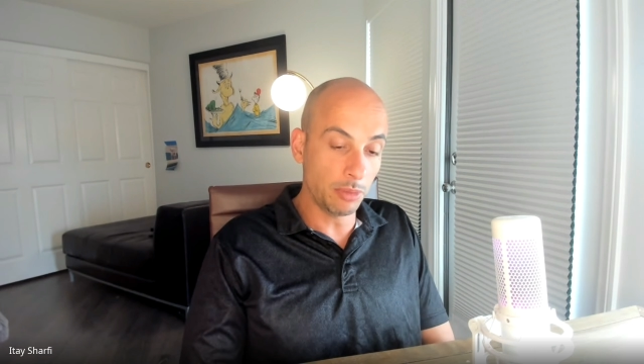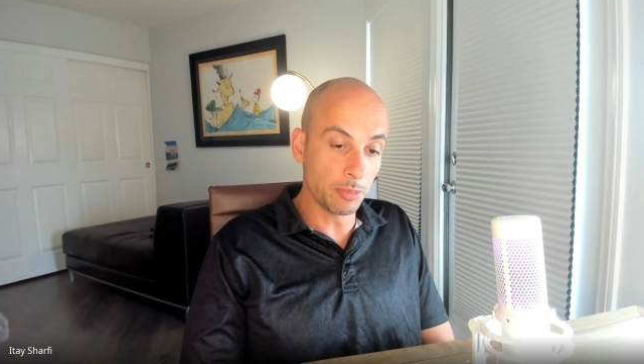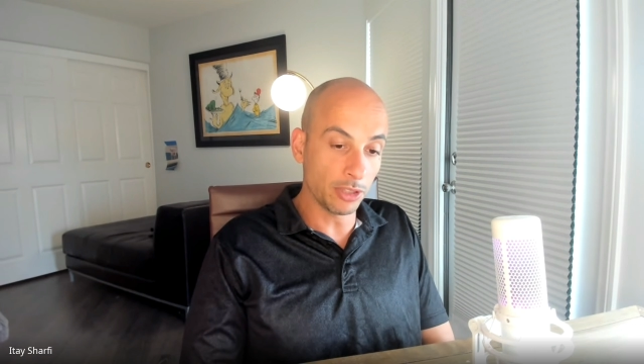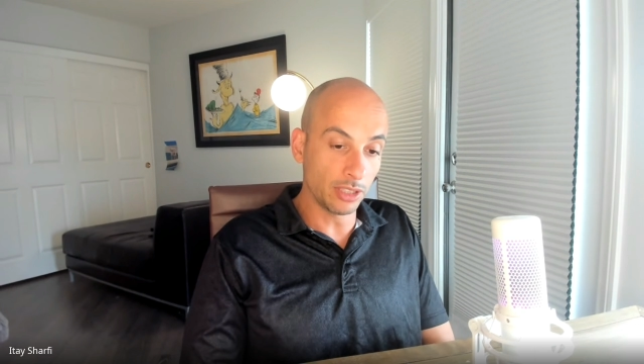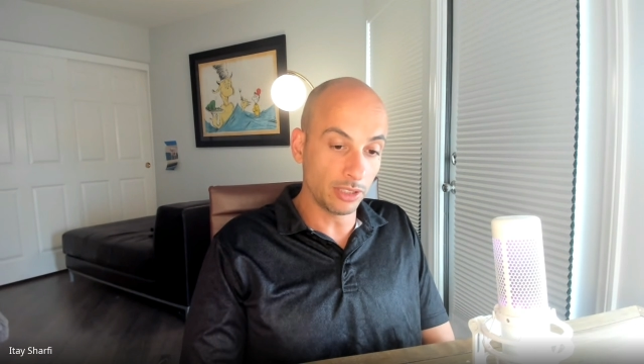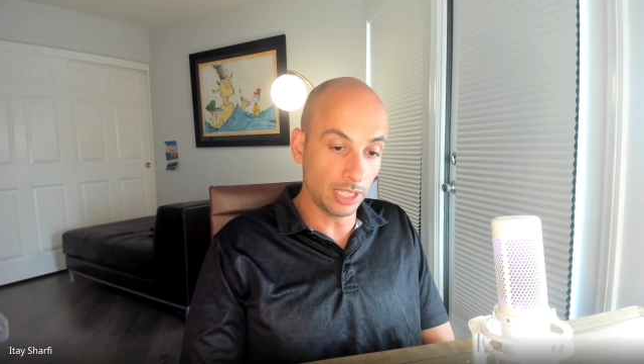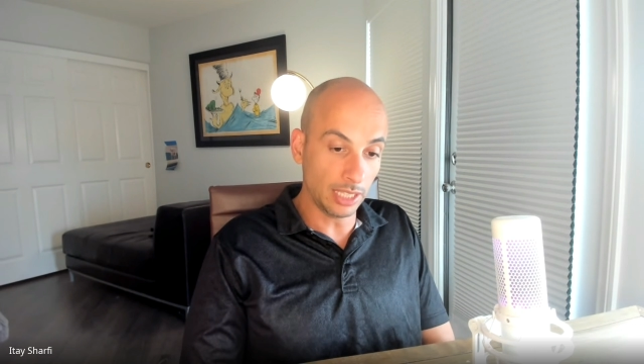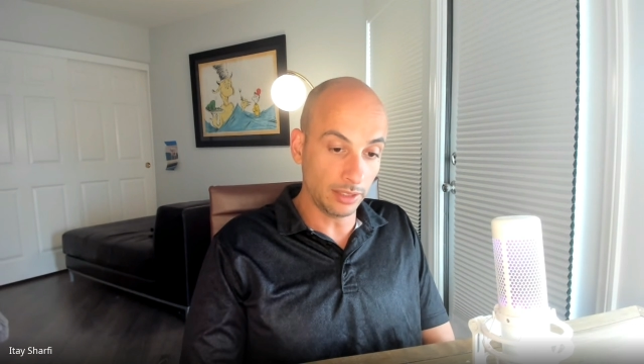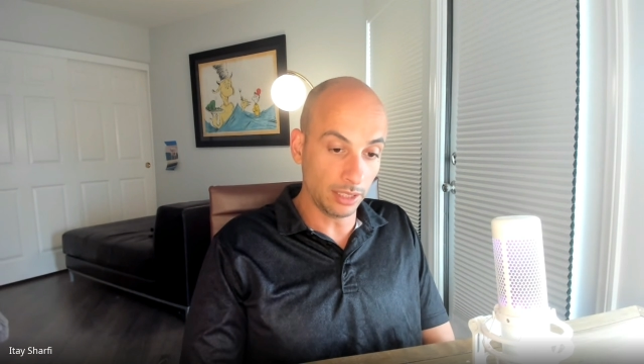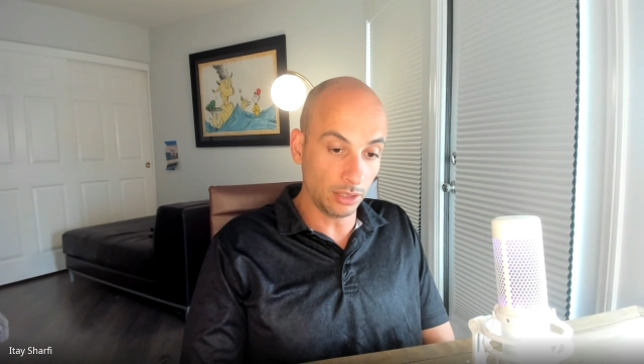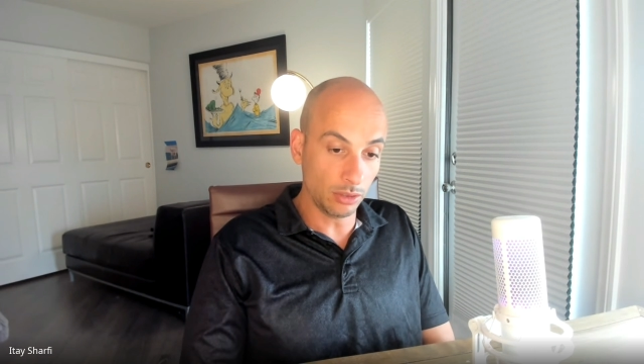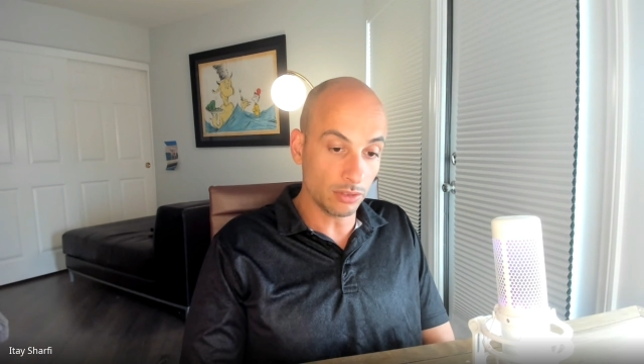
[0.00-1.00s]
people that are not
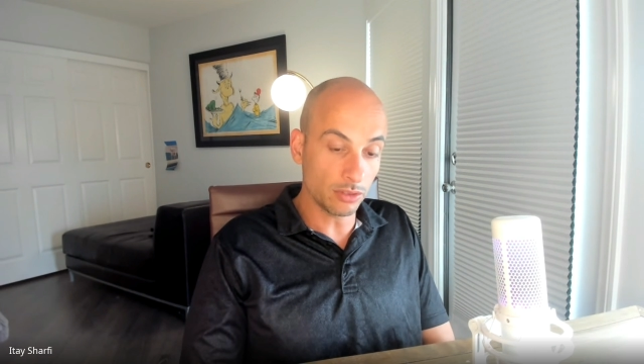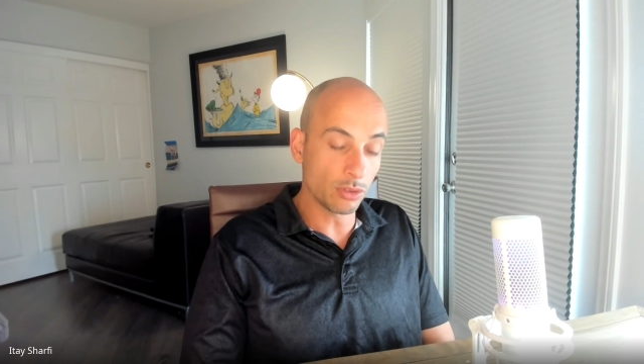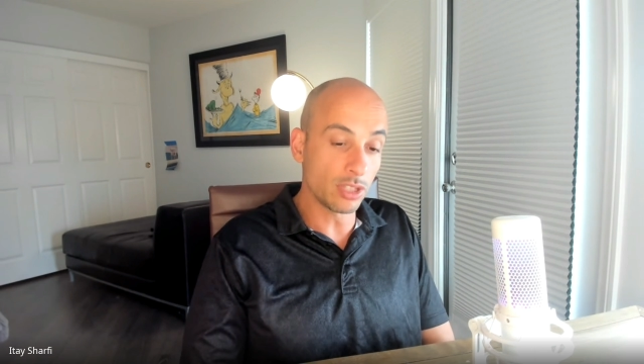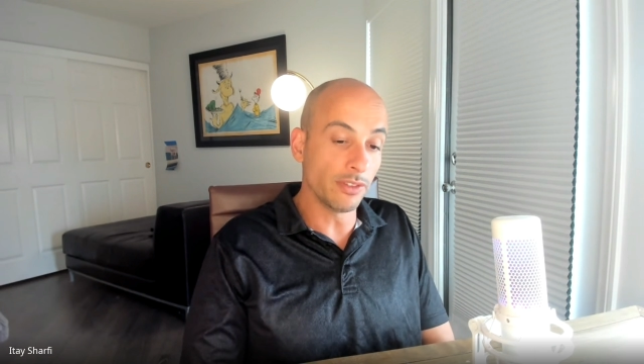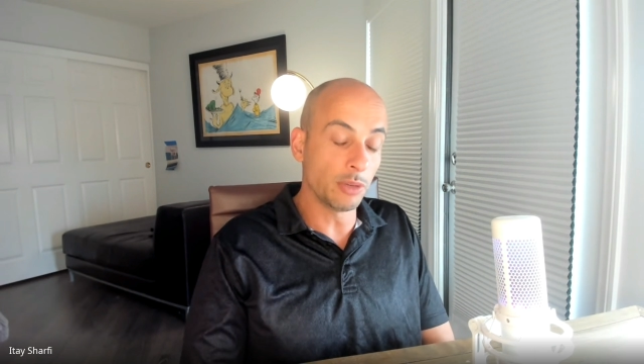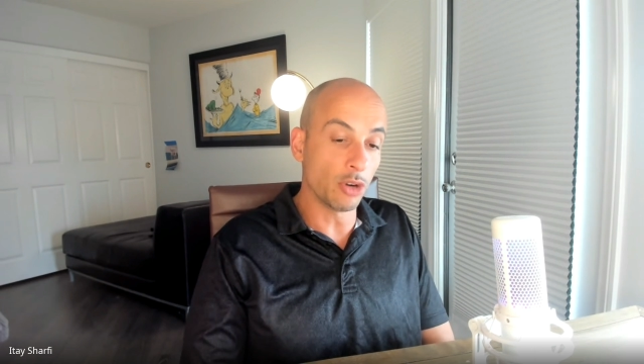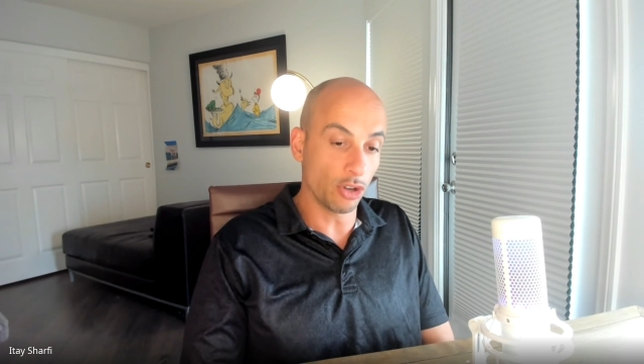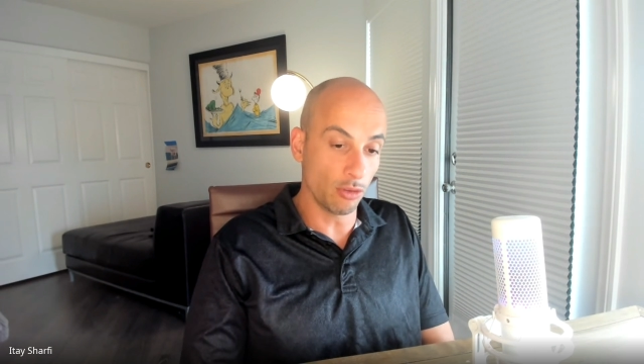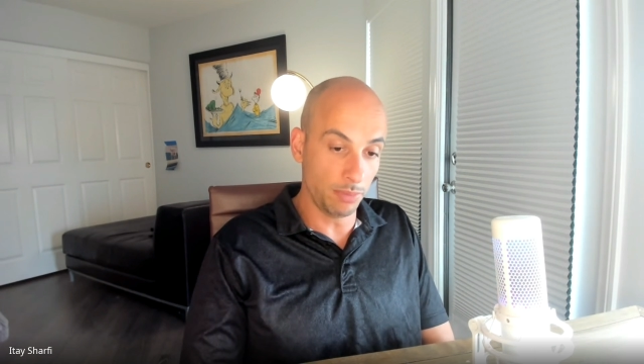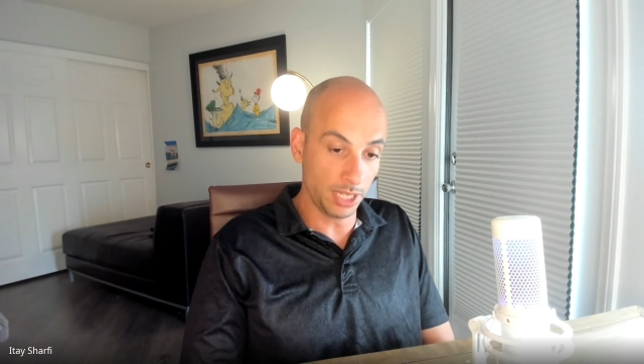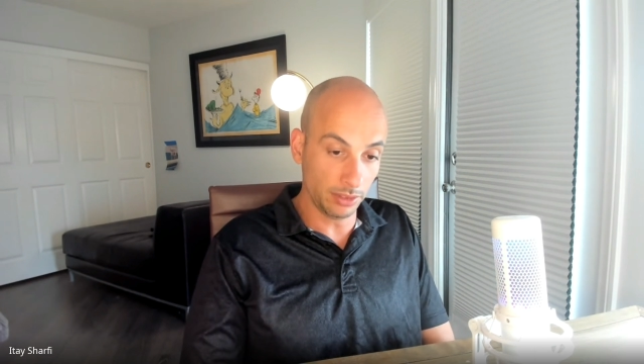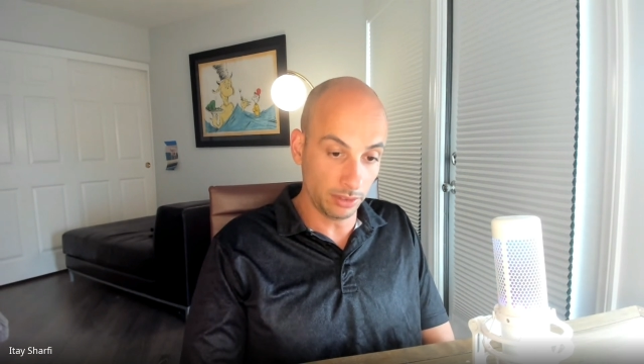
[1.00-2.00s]
technical. So it's even more
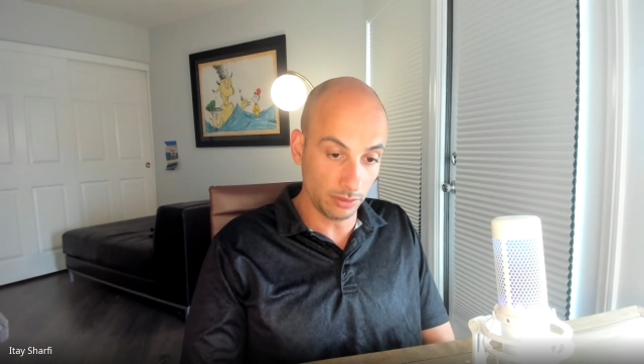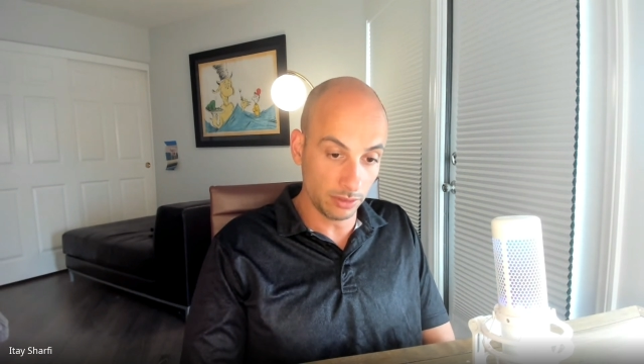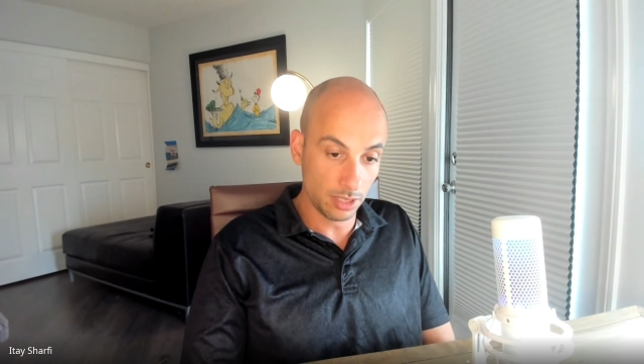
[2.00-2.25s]
competitive.